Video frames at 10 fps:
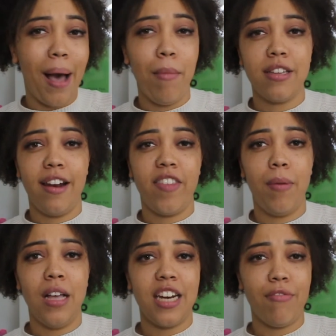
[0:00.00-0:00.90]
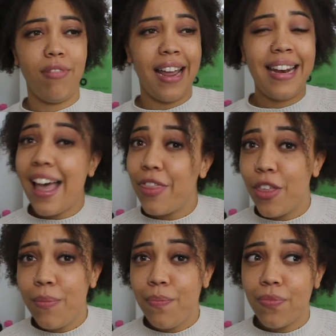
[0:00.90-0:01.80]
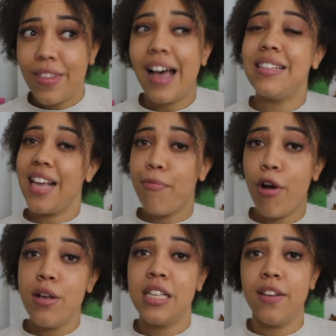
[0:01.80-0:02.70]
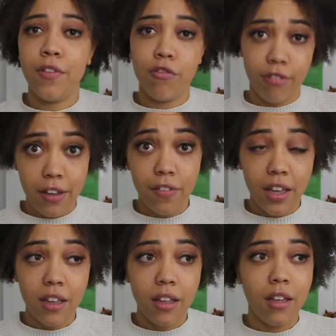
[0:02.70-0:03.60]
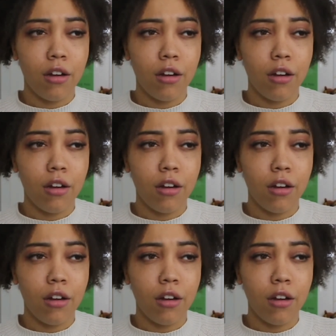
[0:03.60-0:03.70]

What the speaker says: how much they love that person every day, let them. That's their process of grieving.